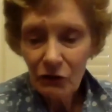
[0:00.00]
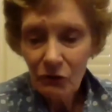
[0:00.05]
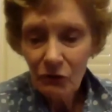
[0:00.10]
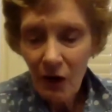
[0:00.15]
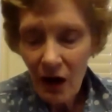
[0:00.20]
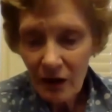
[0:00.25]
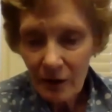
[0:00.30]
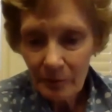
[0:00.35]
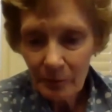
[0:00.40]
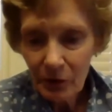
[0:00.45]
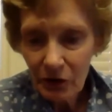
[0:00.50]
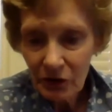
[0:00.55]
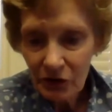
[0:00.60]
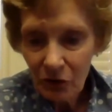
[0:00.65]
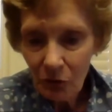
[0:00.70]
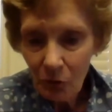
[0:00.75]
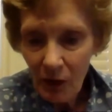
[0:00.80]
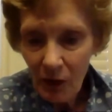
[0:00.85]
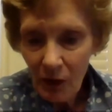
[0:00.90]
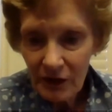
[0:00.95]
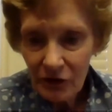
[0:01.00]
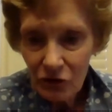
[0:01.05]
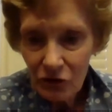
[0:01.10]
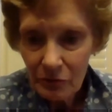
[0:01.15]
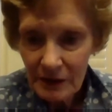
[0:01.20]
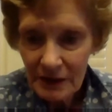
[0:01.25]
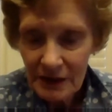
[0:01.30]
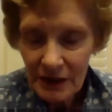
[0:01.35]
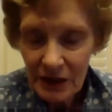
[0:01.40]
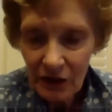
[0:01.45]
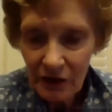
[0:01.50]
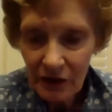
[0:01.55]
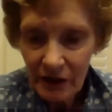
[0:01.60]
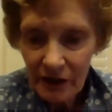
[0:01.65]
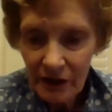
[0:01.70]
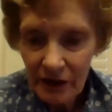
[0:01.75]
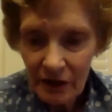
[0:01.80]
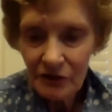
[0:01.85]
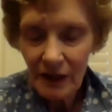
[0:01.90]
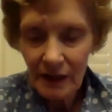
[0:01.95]
you all are putting away your
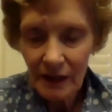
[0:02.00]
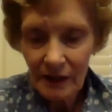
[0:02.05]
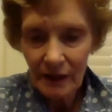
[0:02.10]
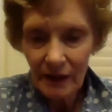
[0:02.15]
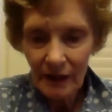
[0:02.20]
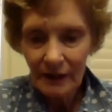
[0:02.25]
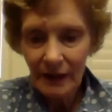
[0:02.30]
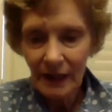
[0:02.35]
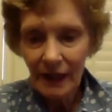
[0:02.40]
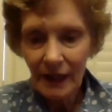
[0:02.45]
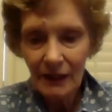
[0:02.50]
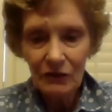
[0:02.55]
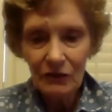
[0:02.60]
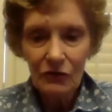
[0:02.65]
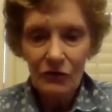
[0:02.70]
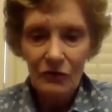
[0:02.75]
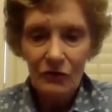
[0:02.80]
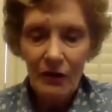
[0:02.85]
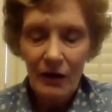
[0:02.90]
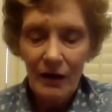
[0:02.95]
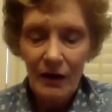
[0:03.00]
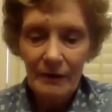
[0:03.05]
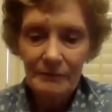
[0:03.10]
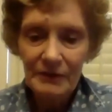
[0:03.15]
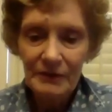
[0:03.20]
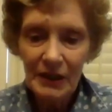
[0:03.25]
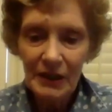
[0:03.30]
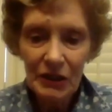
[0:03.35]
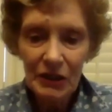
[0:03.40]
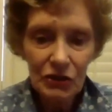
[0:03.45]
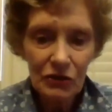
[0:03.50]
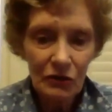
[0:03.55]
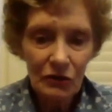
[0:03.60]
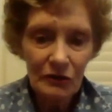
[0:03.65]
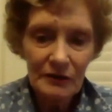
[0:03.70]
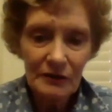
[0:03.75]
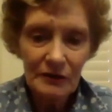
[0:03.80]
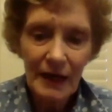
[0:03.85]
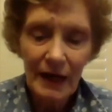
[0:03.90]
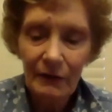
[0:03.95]
materials and getting your
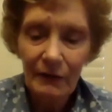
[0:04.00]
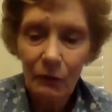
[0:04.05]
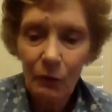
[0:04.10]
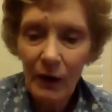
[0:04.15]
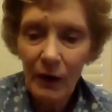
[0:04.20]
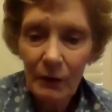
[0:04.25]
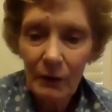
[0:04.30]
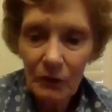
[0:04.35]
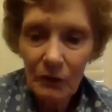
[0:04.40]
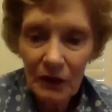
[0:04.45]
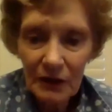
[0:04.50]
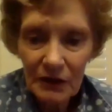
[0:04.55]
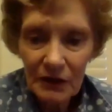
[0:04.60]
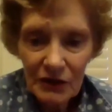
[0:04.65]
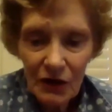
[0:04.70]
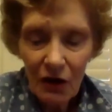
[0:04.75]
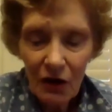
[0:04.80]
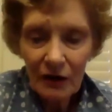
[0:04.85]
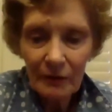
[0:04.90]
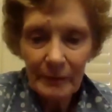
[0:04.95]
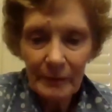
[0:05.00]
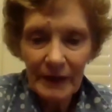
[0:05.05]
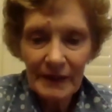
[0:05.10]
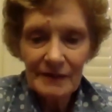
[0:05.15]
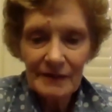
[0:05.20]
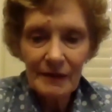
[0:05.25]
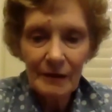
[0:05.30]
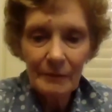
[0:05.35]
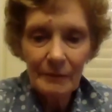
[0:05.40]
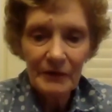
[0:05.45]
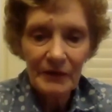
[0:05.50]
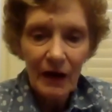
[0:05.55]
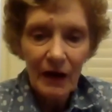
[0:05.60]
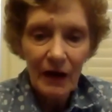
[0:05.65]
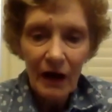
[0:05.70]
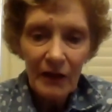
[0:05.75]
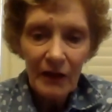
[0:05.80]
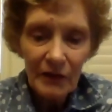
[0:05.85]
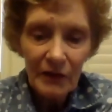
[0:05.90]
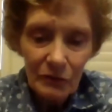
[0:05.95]
t-shirts out of the way, we're going to talk about some of the
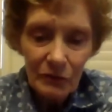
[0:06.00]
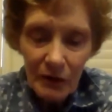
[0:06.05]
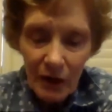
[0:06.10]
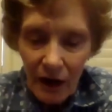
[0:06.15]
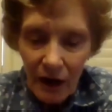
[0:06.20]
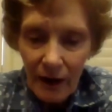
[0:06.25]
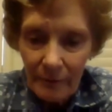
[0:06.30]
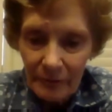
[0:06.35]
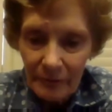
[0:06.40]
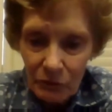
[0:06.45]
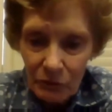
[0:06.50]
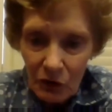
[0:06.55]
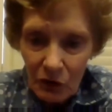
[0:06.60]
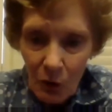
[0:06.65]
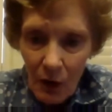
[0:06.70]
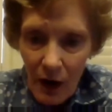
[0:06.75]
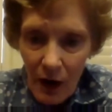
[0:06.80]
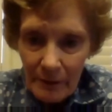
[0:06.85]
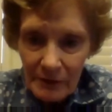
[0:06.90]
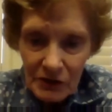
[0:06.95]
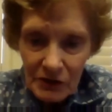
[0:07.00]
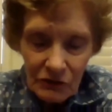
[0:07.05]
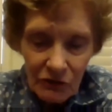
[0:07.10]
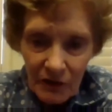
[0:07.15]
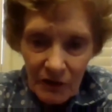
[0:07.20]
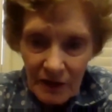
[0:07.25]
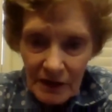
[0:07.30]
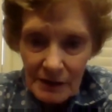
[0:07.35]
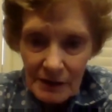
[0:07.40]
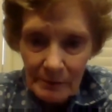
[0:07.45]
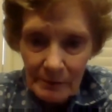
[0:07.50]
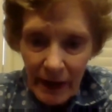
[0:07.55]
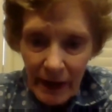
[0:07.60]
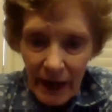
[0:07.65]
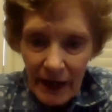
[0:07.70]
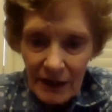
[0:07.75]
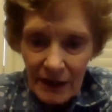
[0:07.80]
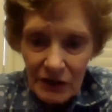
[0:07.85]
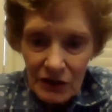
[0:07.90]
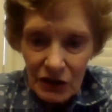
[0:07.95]
other requirements for this
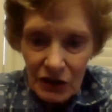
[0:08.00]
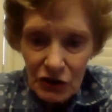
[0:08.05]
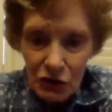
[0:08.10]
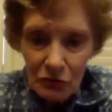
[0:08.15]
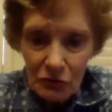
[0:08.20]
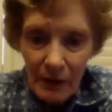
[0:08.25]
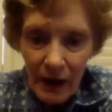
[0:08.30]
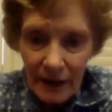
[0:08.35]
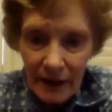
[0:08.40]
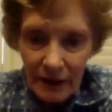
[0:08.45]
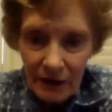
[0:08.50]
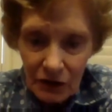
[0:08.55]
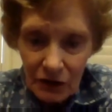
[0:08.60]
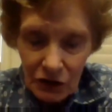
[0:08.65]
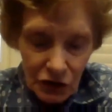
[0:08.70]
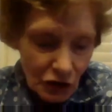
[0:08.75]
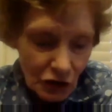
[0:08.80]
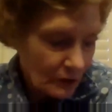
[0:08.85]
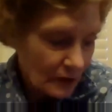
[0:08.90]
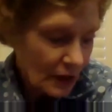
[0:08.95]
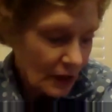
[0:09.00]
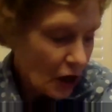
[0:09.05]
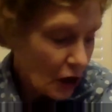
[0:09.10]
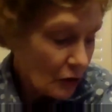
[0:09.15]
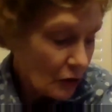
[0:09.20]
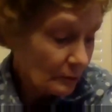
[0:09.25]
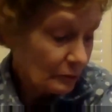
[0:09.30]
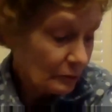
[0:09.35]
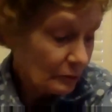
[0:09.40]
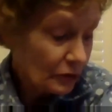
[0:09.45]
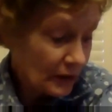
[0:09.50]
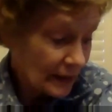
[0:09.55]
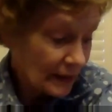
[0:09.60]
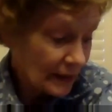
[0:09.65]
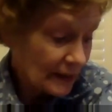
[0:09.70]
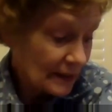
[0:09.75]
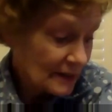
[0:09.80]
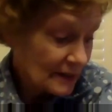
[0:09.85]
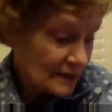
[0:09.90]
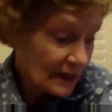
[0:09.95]
badge that you could do at home pretty
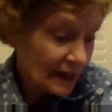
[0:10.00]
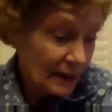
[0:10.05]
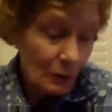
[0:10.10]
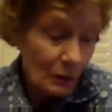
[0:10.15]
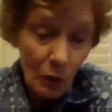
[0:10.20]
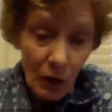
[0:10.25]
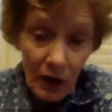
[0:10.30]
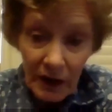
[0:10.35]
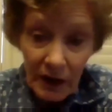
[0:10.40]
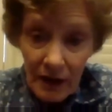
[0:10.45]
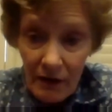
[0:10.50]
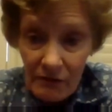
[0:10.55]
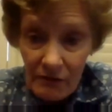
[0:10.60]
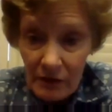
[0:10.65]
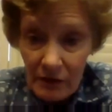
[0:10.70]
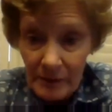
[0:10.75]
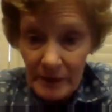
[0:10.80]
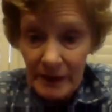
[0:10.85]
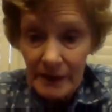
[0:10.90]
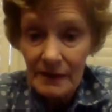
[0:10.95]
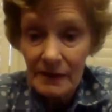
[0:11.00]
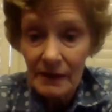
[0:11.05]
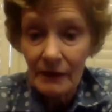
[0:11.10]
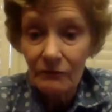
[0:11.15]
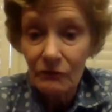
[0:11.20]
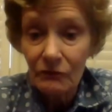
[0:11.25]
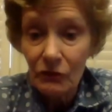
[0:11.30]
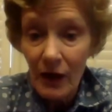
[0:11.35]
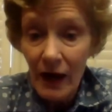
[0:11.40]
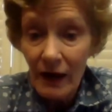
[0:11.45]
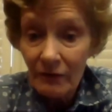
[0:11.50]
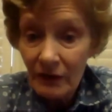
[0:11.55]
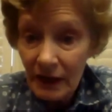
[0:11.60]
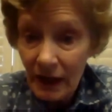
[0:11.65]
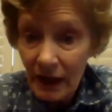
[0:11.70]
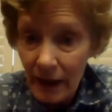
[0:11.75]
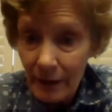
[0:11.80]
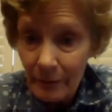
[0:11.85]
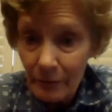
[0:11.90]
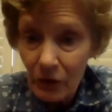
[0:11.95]
easily. One of them is if you have a
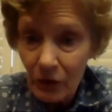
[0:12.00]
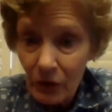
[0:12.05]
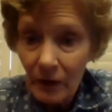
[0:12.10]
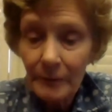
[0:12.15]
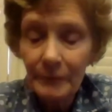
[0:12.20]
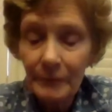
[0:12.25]
camera